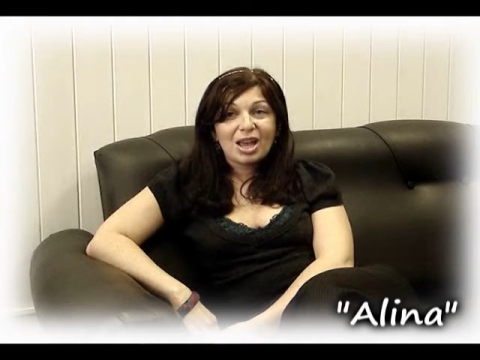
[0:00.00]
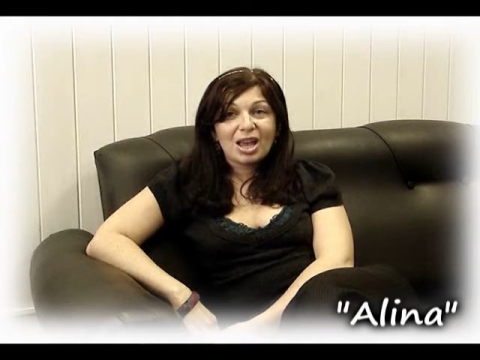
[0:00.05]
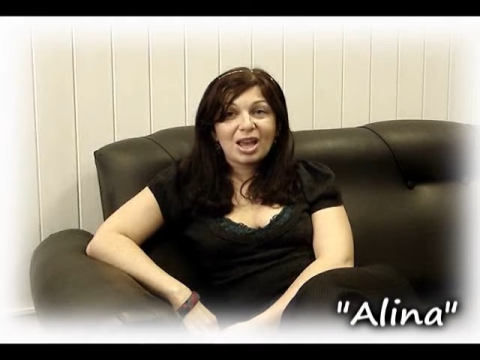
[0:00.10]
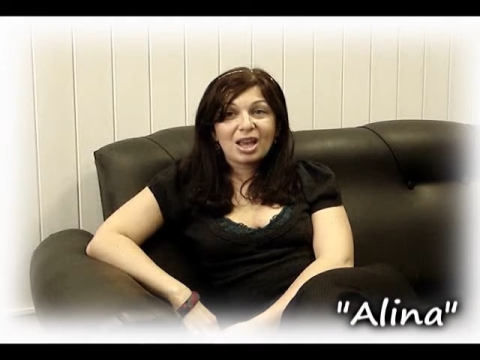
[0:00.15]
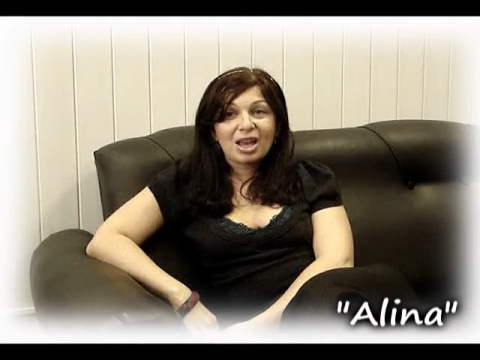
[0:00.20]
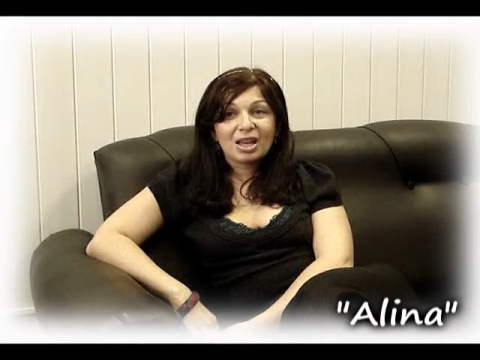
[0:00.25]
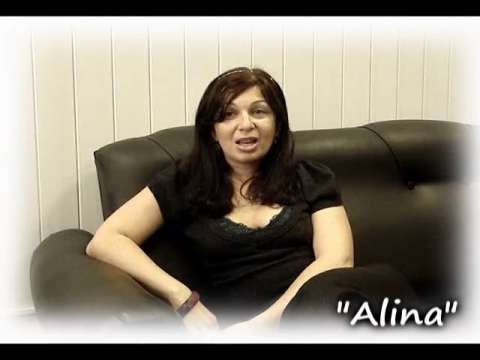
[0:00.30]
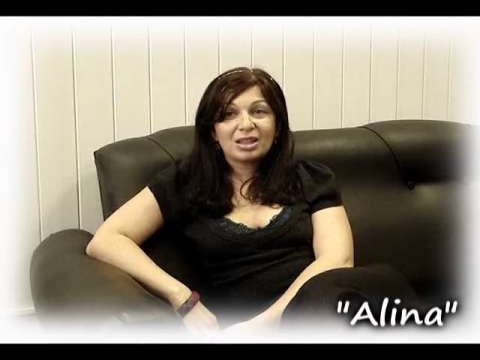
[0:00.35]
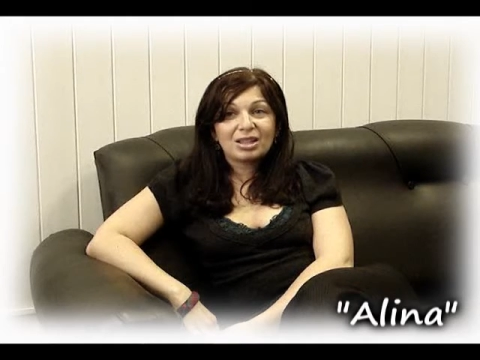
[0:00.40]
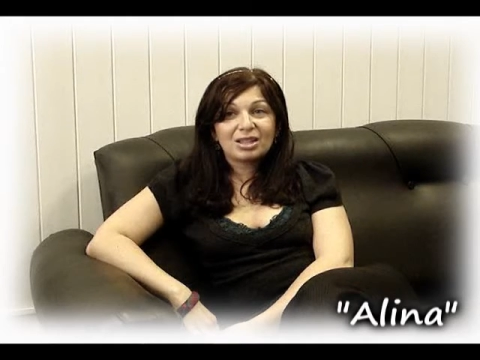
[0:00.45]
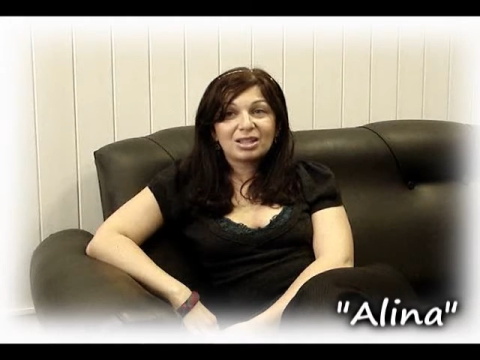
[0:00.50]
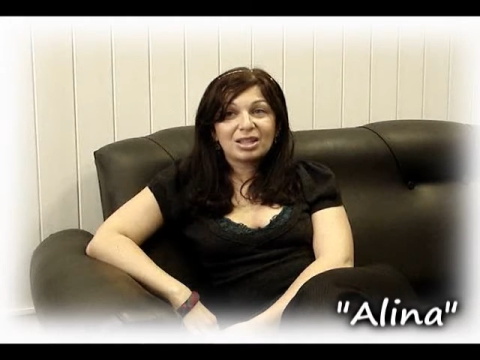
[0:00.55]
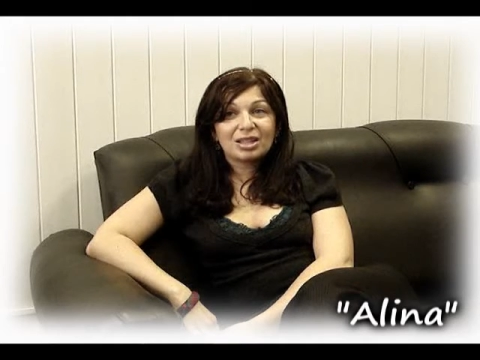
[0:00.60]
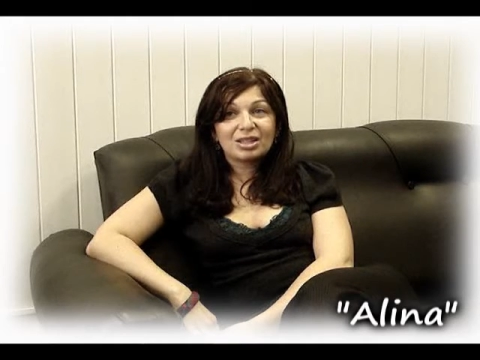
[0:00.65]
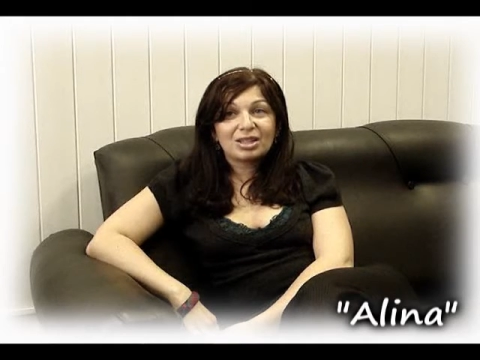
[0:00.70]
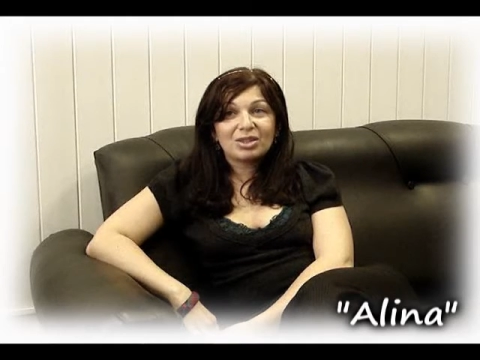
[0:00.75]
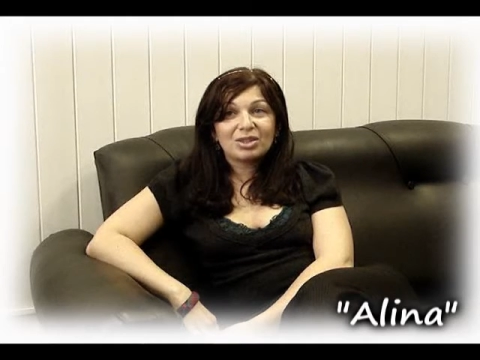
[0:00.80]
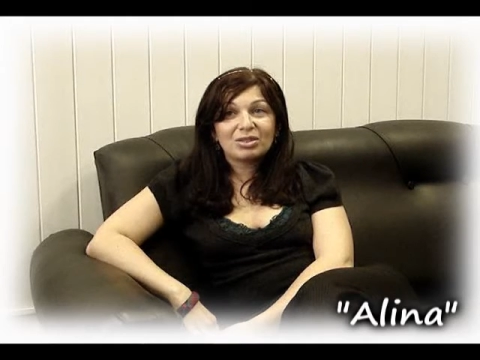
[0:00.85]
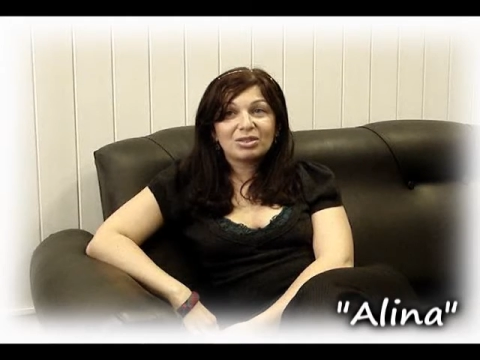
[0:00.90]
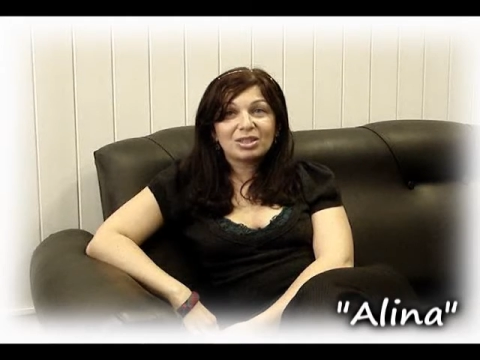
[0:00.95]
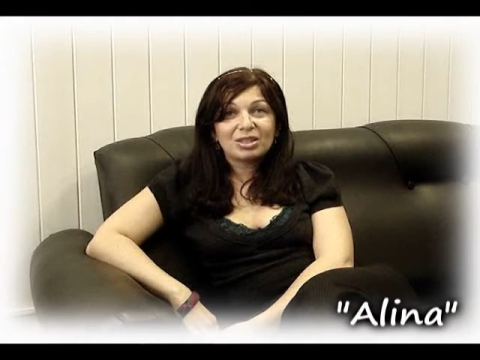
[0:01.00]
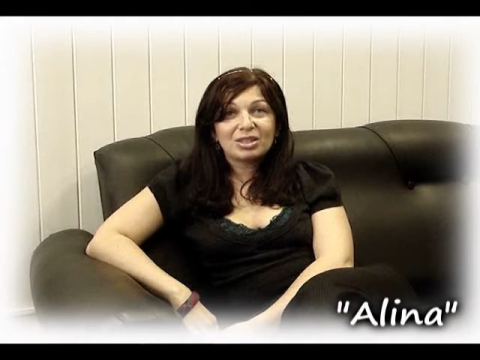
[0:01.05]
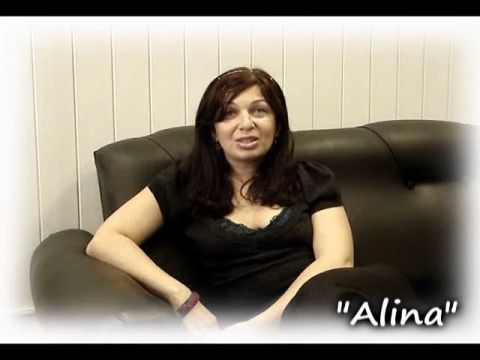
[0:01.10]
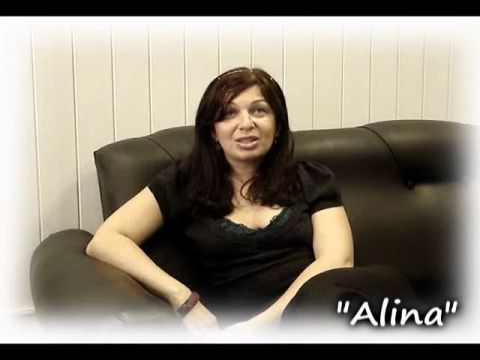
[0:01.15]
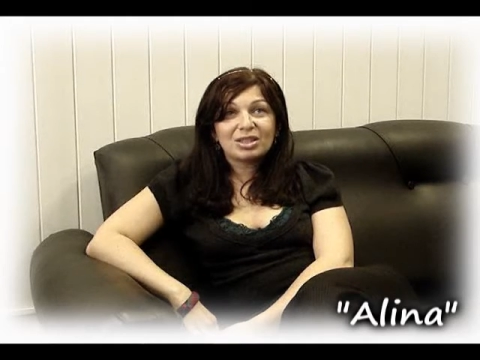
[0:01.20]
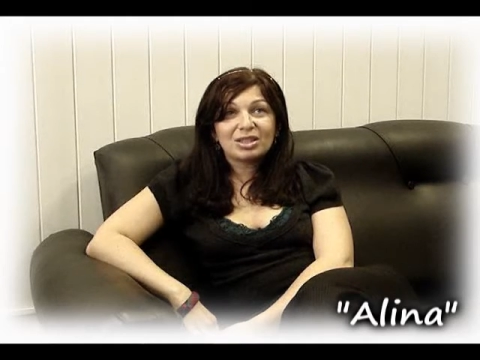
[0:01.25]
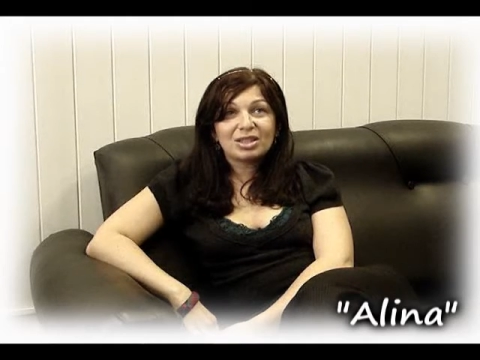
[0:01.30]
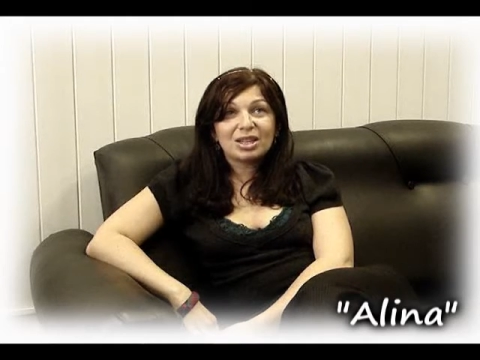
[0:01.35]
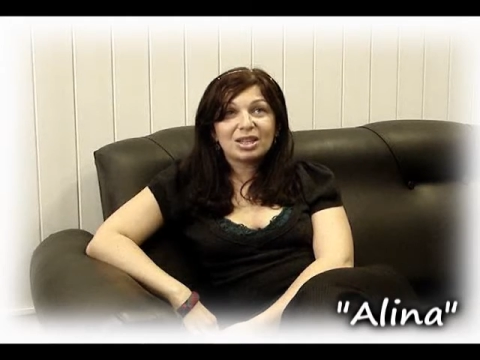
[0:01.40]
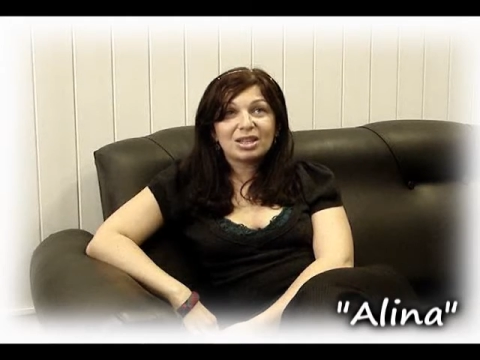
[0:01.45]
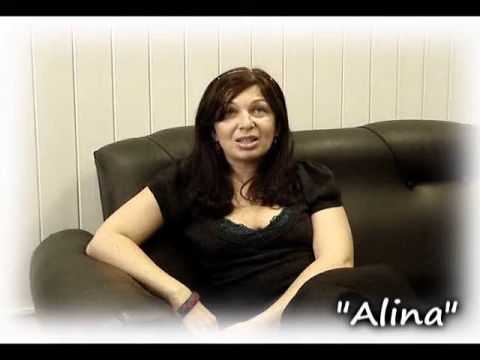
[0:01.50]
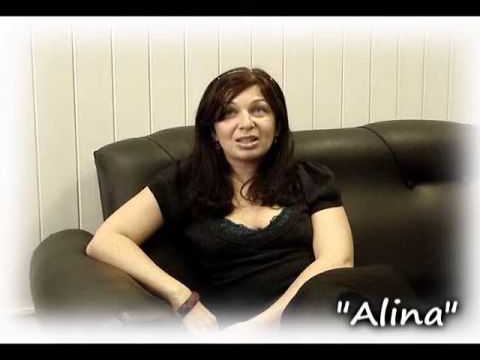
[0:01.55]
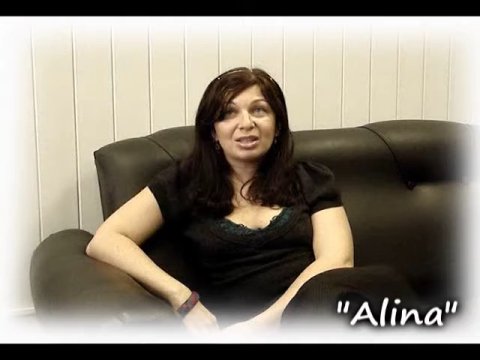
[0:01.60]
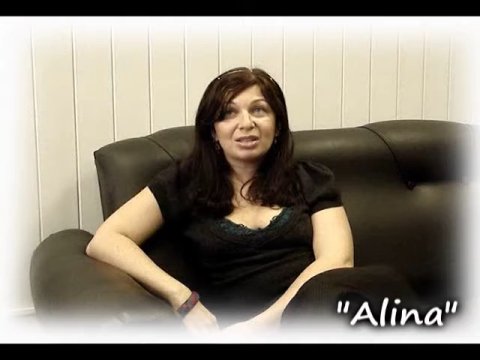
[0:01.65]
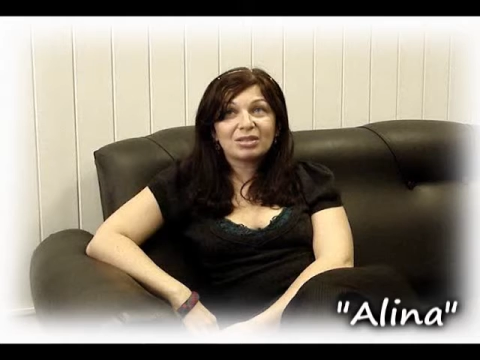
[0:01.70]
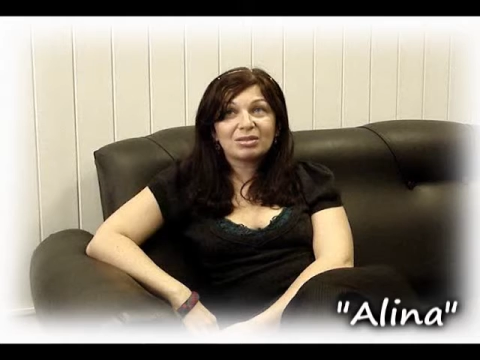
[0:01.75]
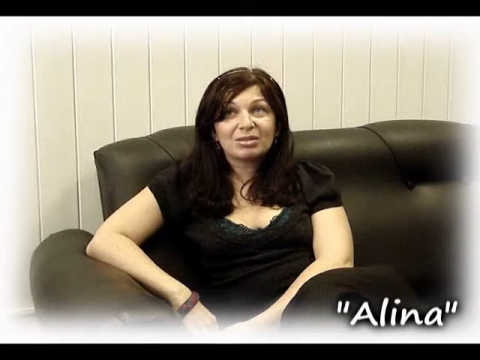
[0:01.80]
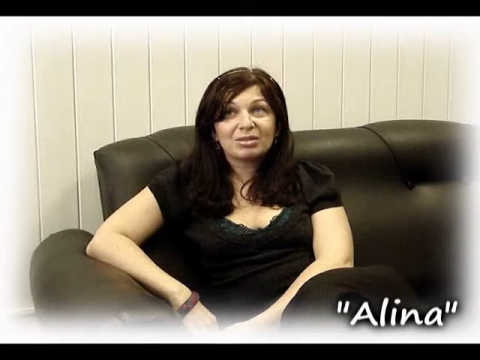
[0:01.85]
and I don't understand